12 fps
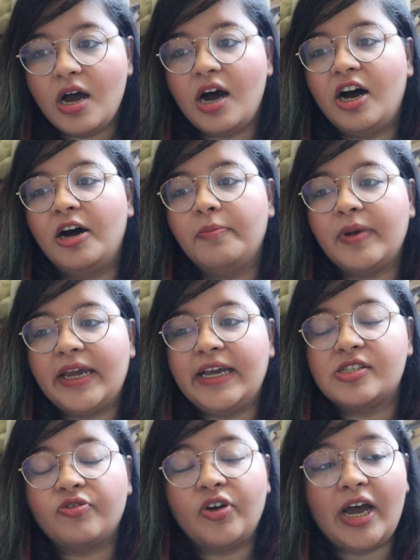A
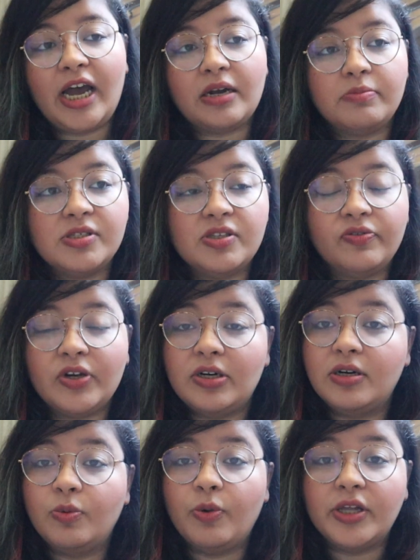is for
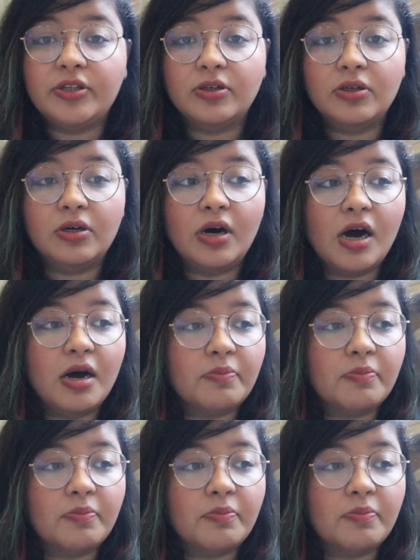atmosphere, whether